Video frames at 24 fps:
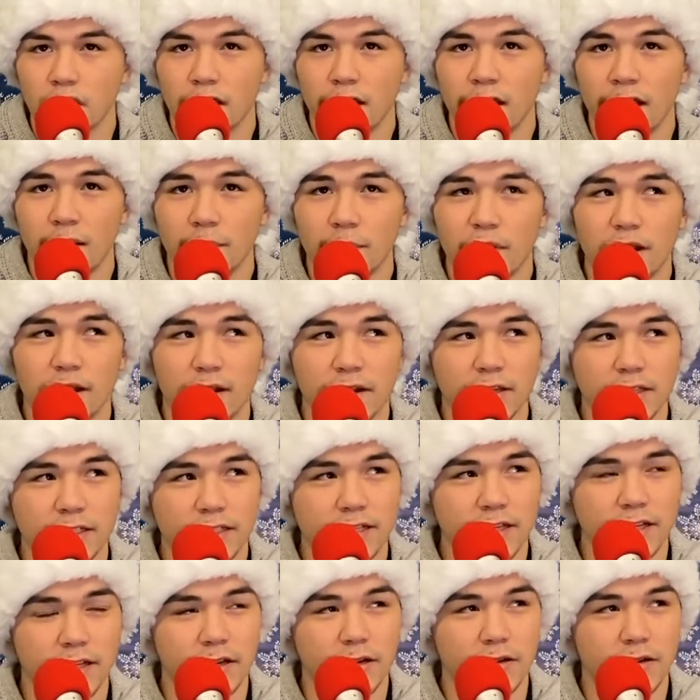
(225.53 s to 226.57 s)
And I'm not going to
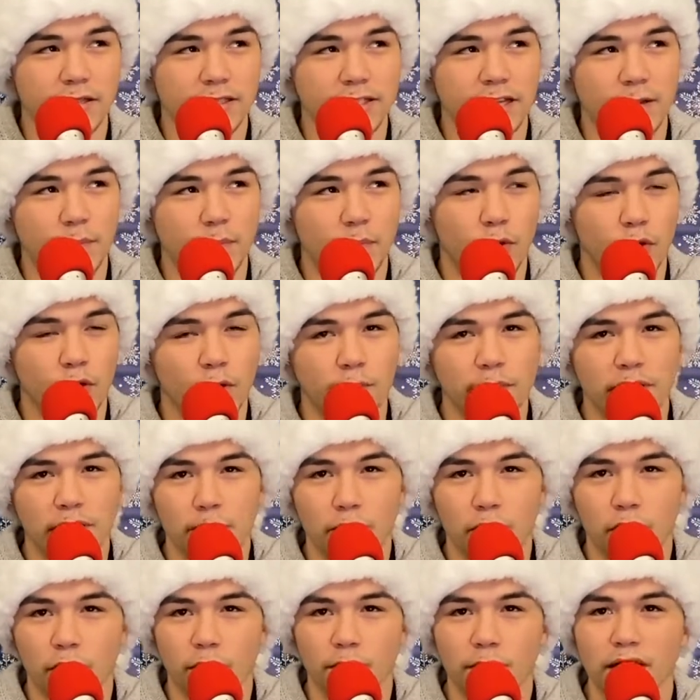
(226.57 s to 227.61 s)
sit here and say, poor me,
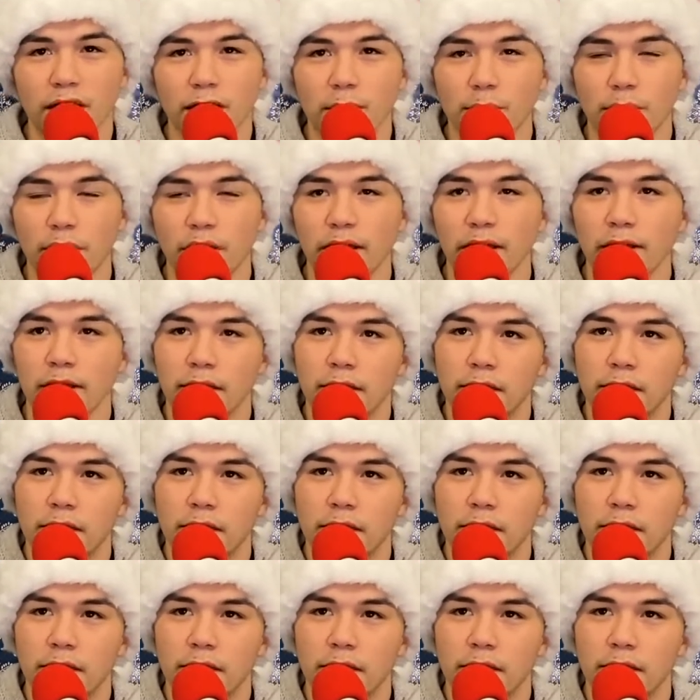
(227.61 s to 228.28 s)
but